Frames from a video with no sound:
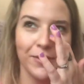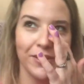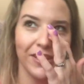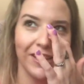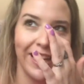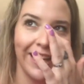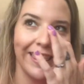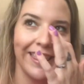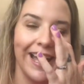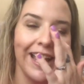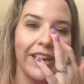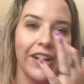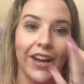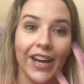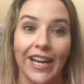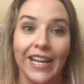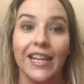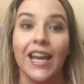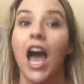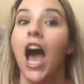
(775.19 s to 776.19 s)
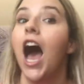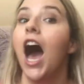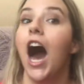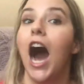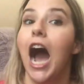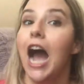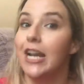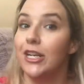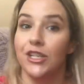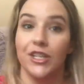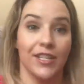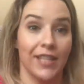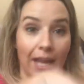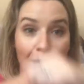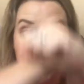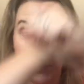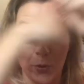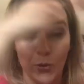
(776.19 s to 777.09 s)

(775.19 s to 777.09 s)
So like that night, I just like